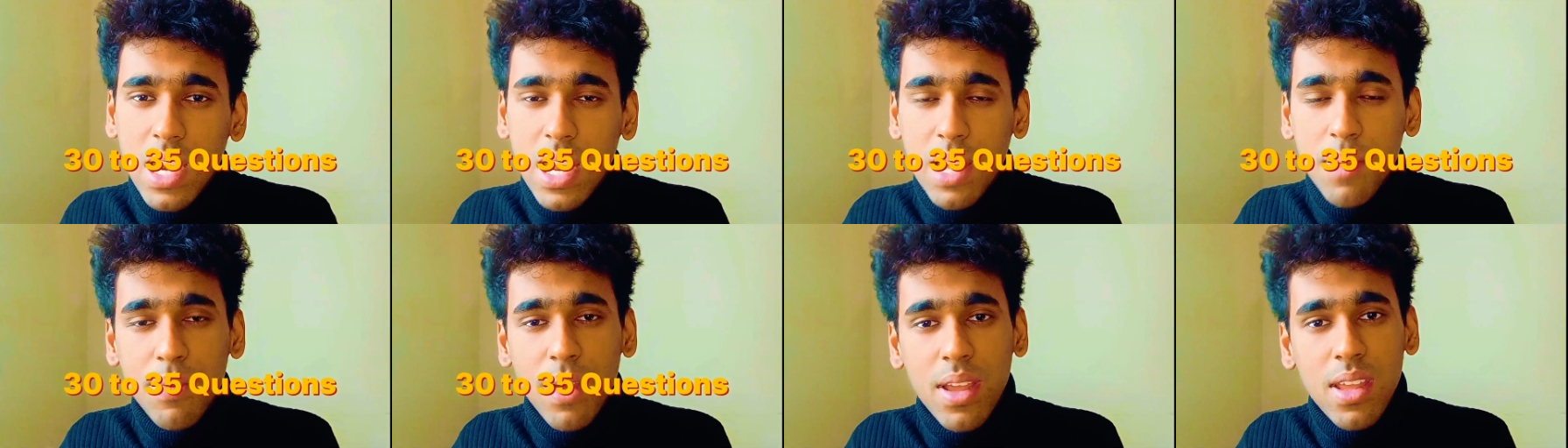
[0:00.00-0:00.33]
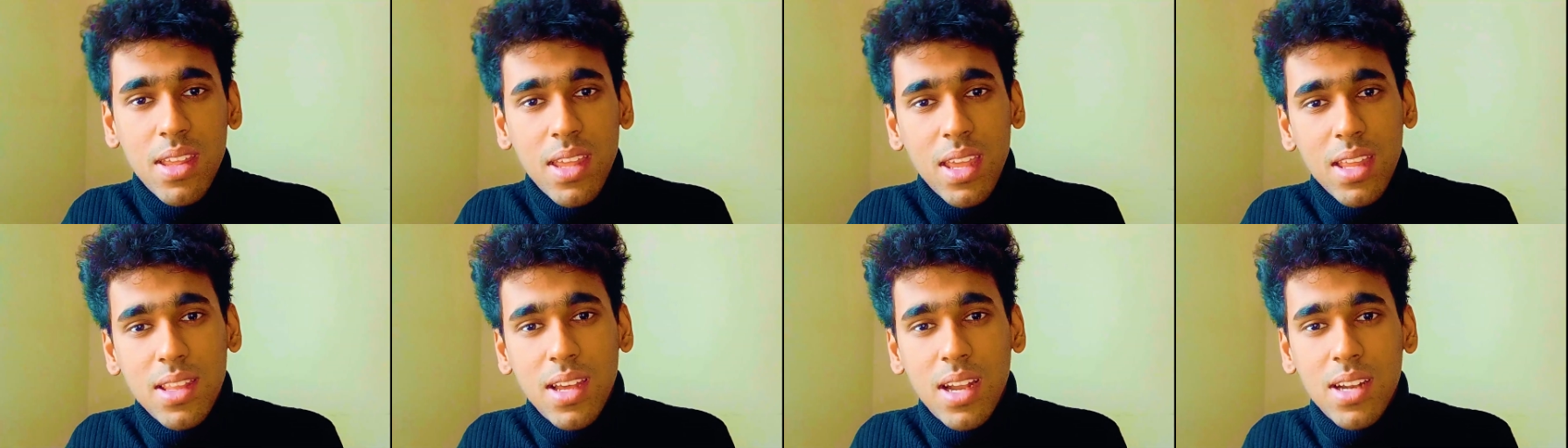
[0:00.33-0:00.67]
like by
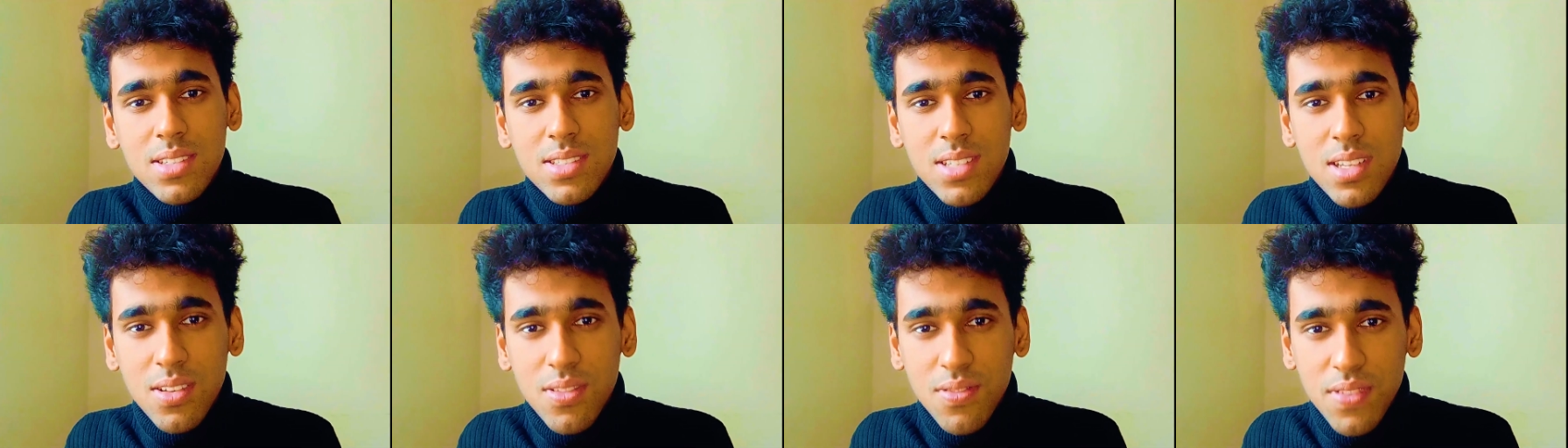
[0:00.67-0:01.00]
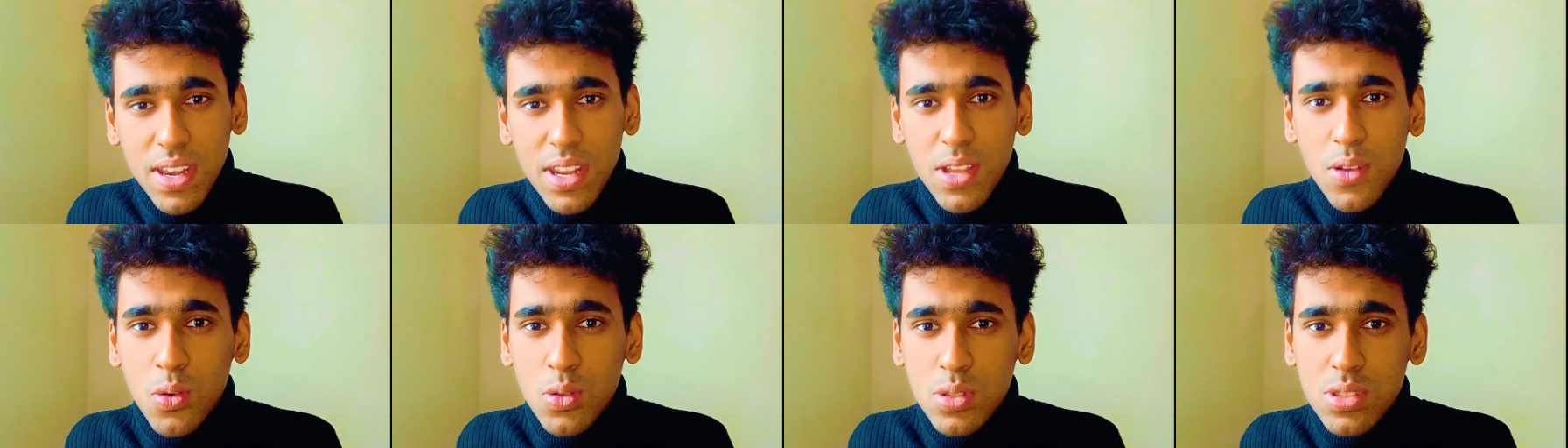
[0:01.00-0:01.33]
that is a
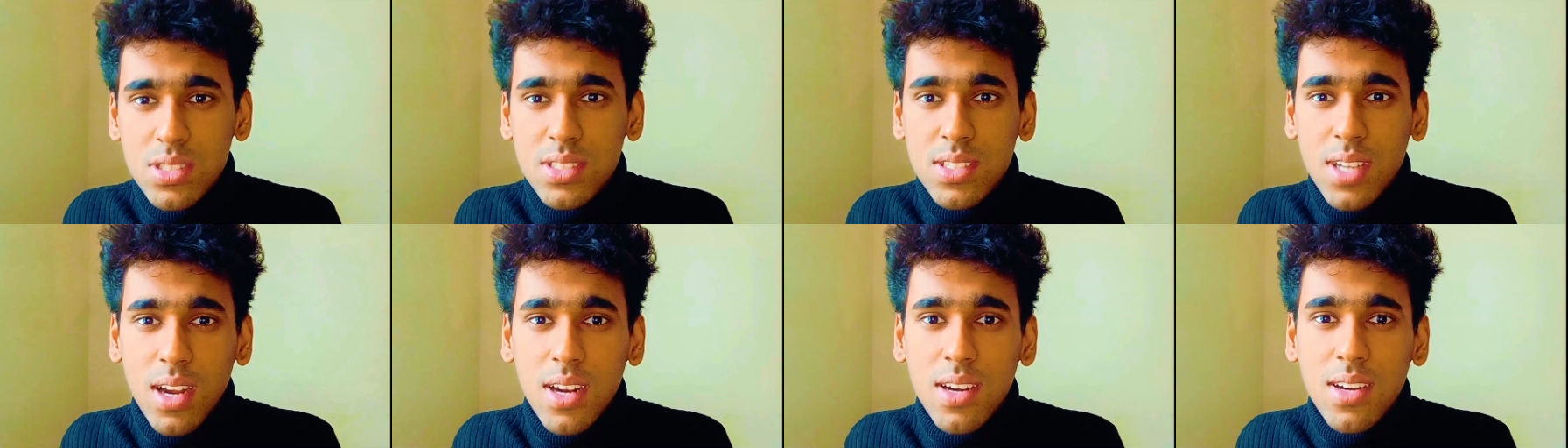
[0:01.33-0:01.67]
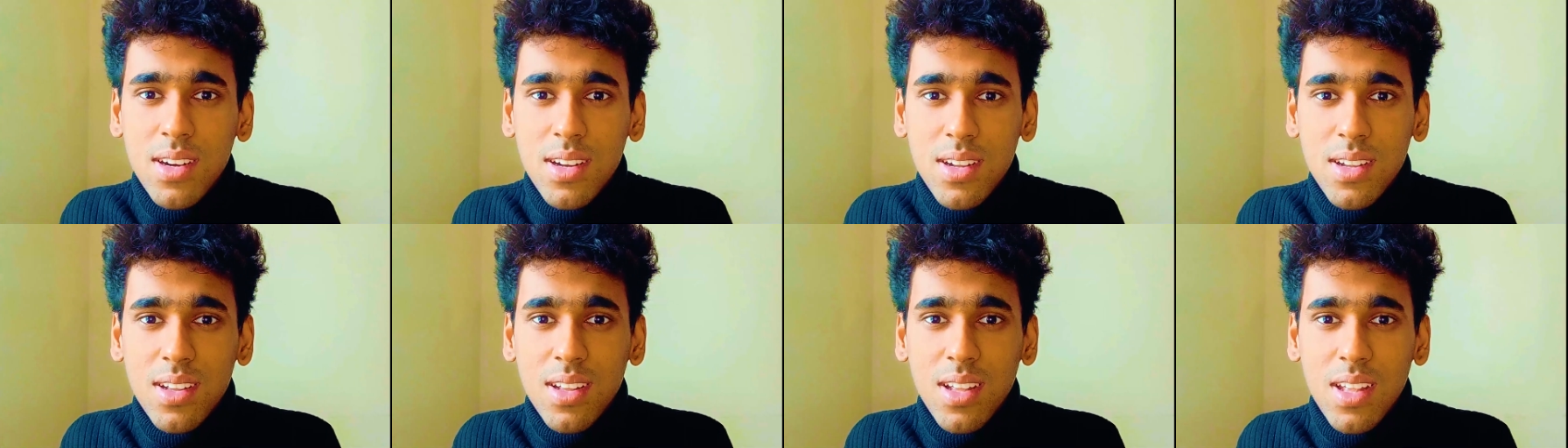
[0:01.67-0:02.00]
very good
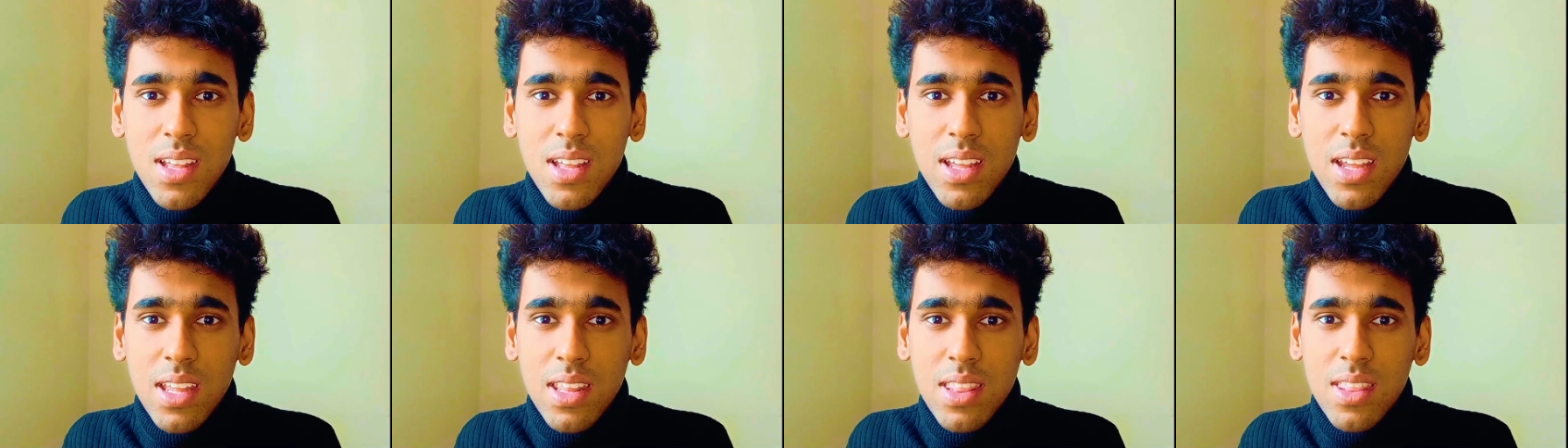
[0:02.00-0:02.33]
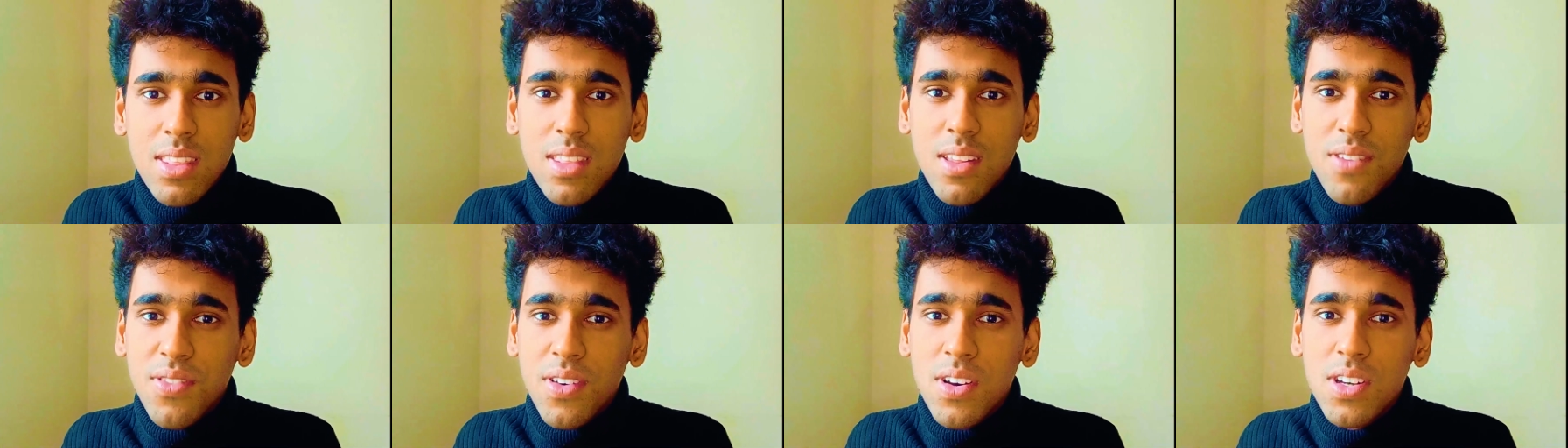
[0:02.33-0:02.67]
start
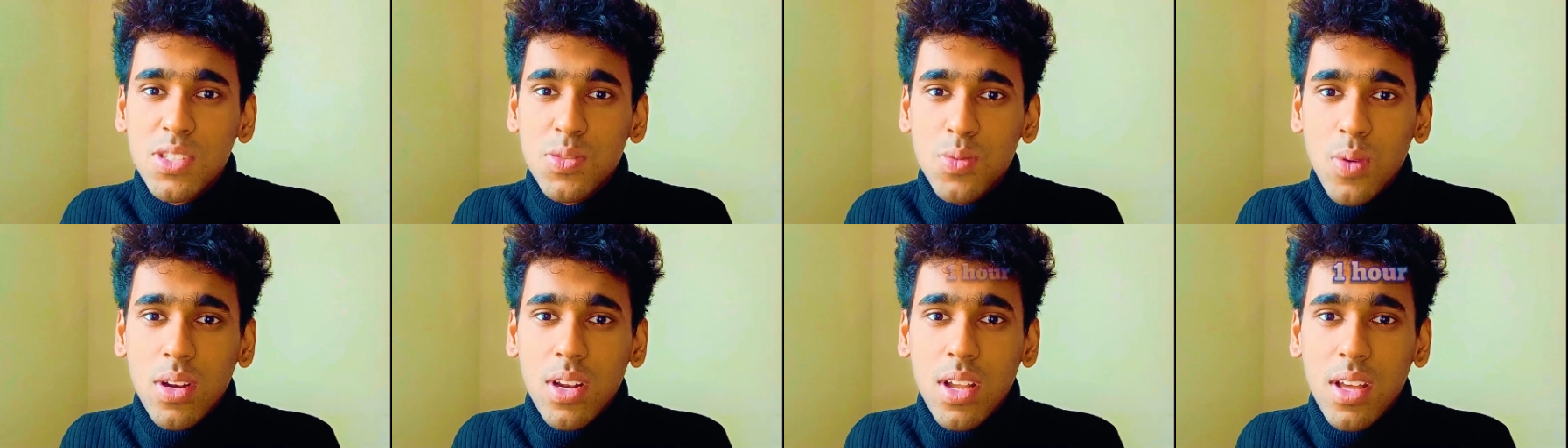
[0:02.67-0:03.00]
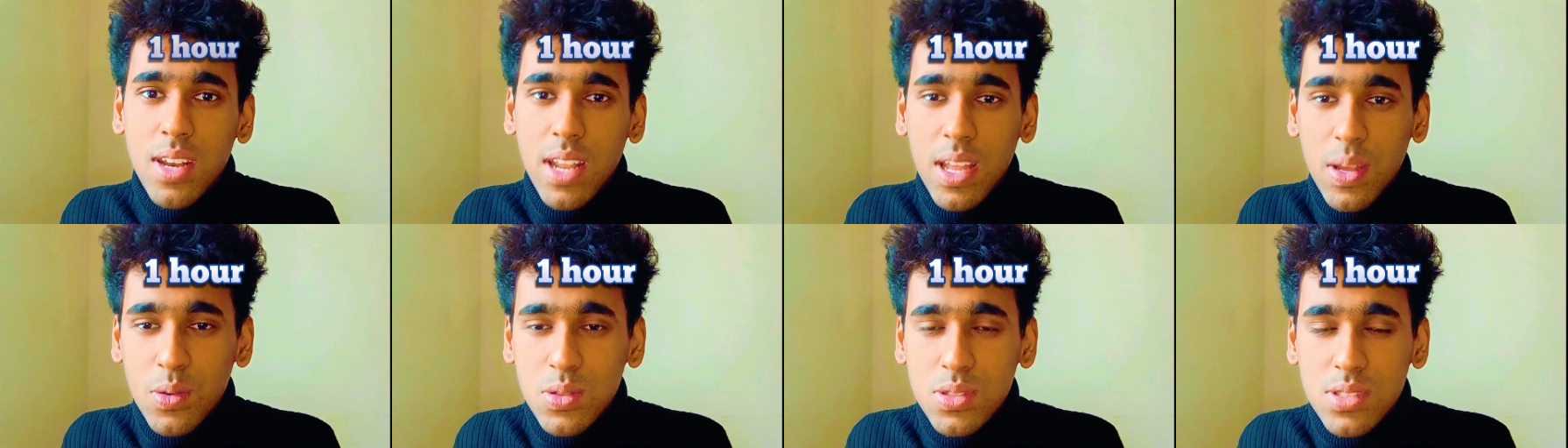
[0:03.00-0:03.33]
in the first one
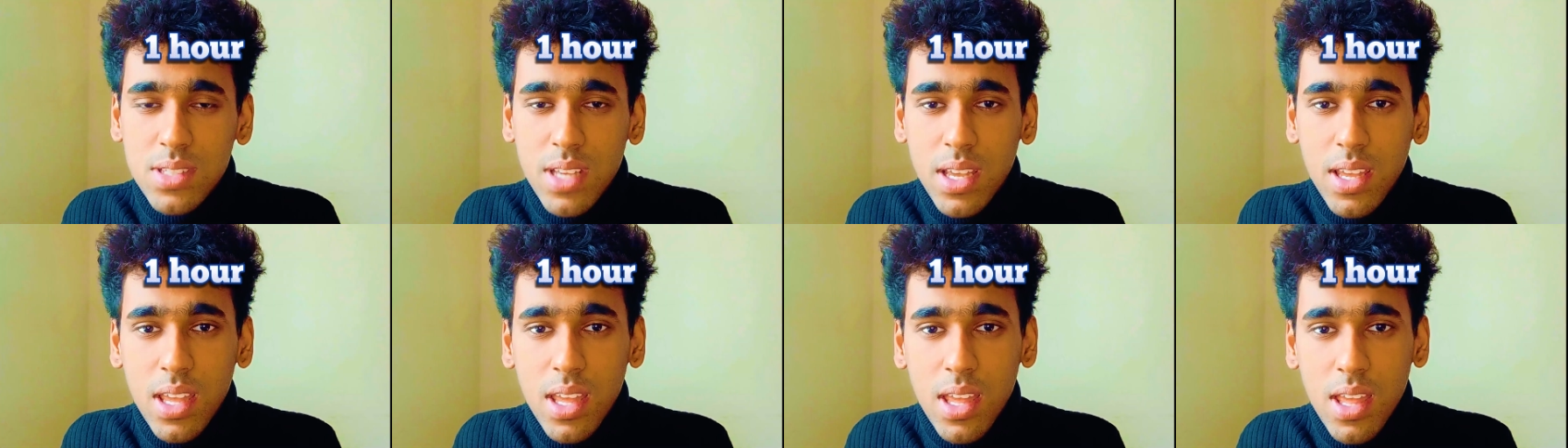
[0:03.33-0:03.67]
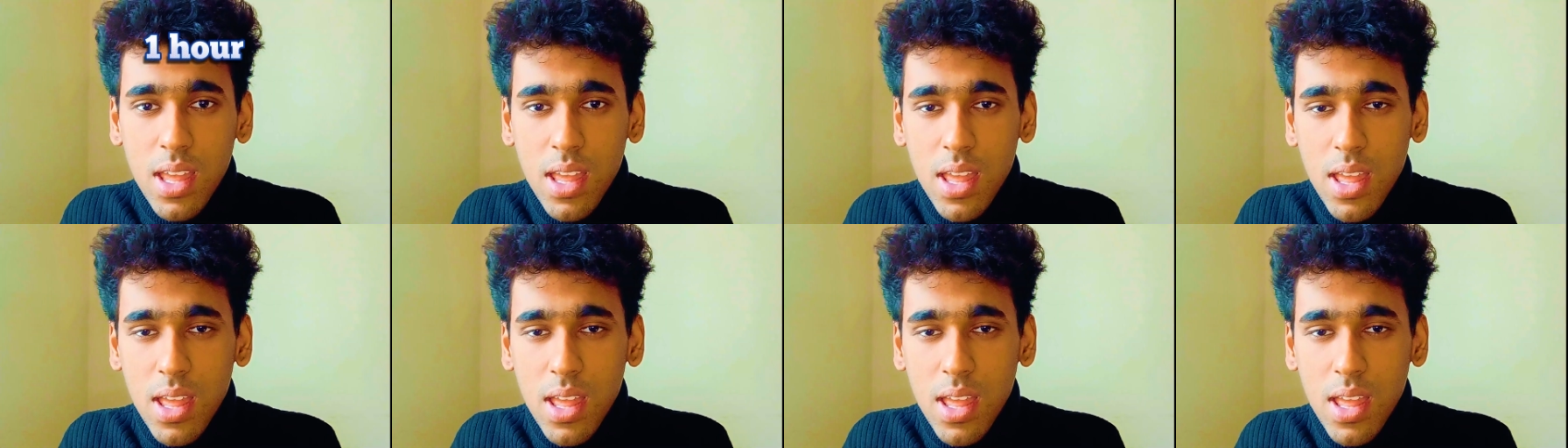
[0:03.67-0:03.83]
hour, I would say.